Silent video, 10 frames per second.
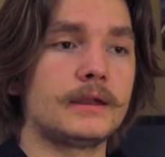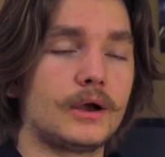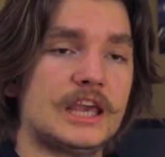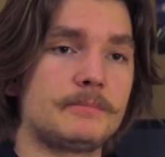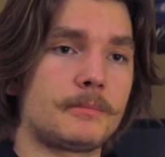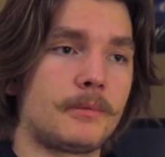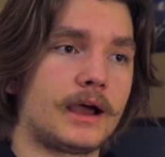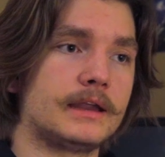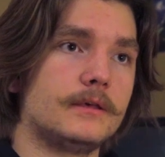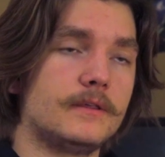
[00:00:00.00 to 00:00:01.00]
Now keep in
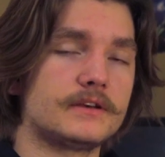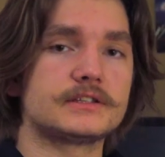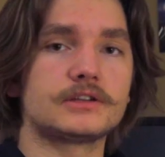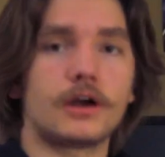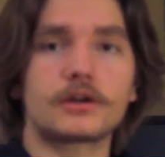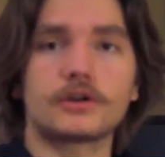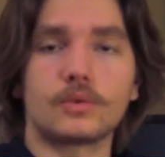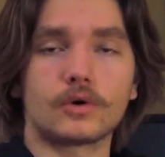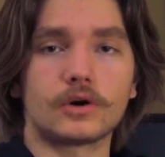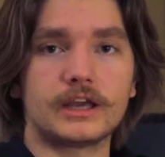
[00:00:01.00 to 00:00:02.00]
mind, this is not going to
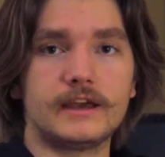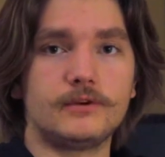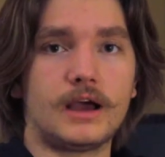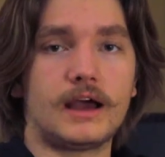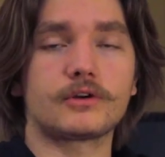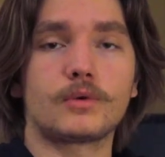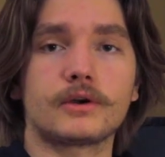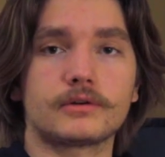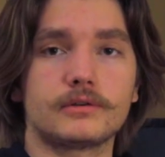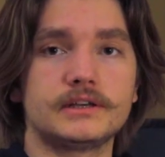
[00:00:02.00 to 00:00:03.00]
work if you have a
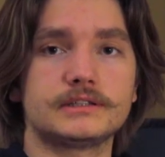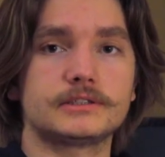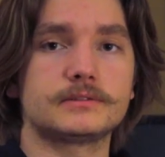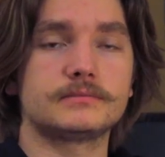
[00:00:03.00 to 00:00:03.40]
quick release